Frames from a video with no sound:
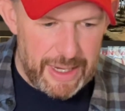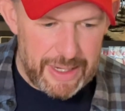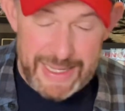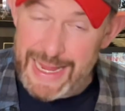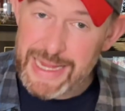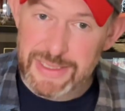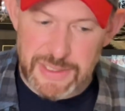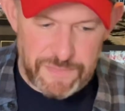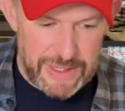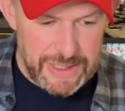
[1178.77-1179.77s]
He has
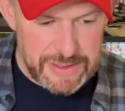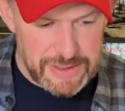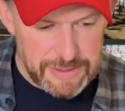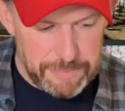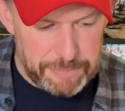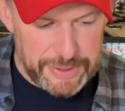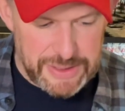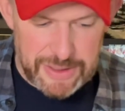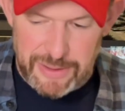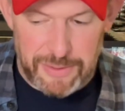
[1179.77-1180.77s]
his fans,
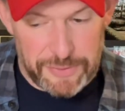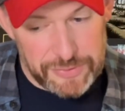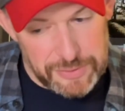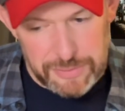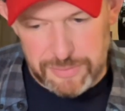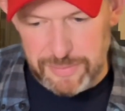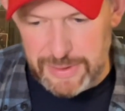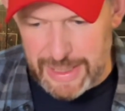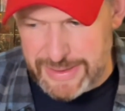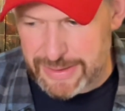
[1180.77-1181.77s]
but also
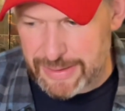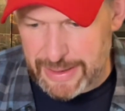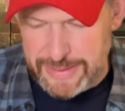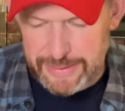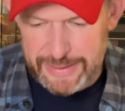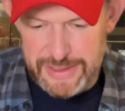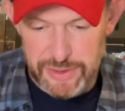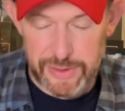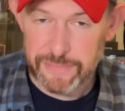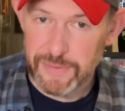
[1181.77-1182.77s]
has a
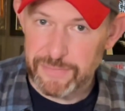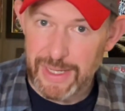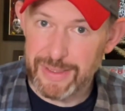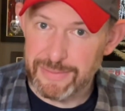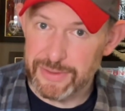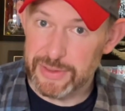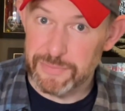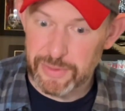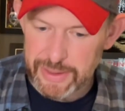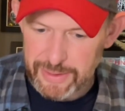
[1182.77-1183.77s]
history of not
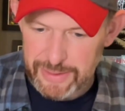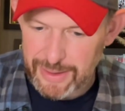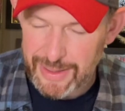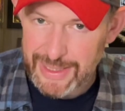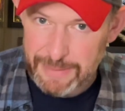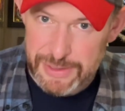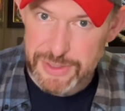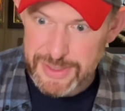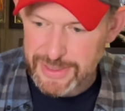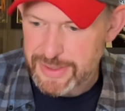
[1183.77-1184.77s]
delivering any
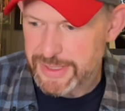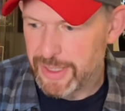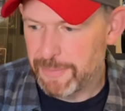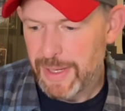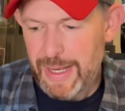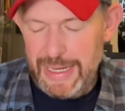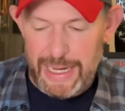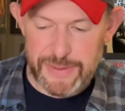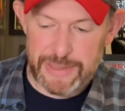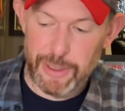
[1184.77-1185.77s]
commissions that are set up.
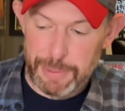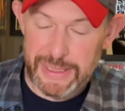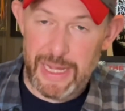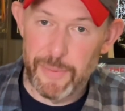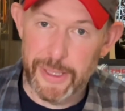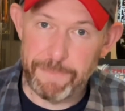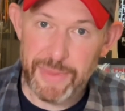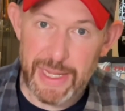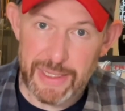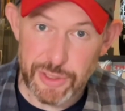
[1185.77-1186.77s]
I was able to pick that one
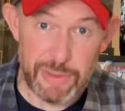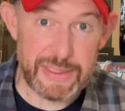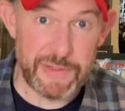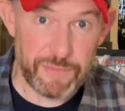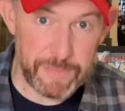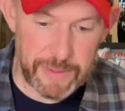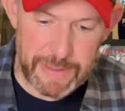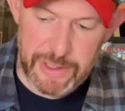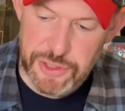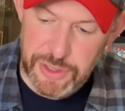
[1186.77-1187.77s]
up directly from him
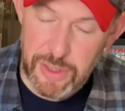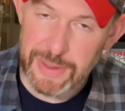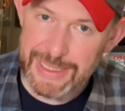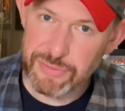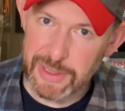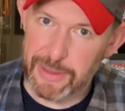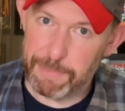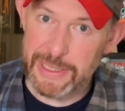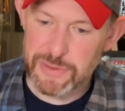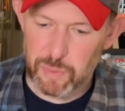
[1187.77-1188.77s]
at a show, and that's really the
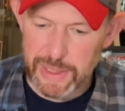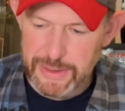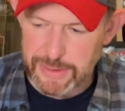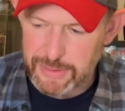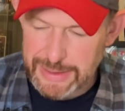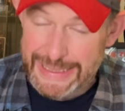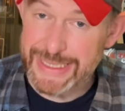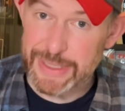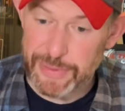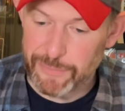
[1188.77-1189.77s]
best way to
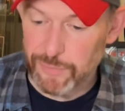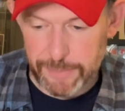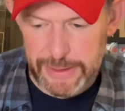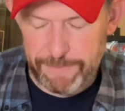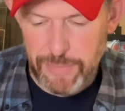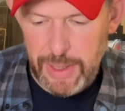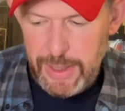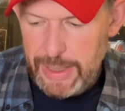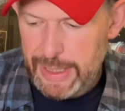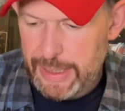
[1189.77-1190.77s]
get something from him.
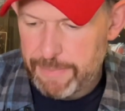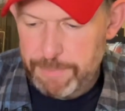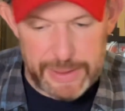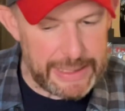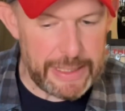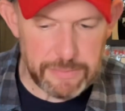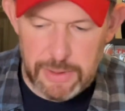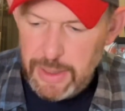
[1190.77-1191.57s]
But again,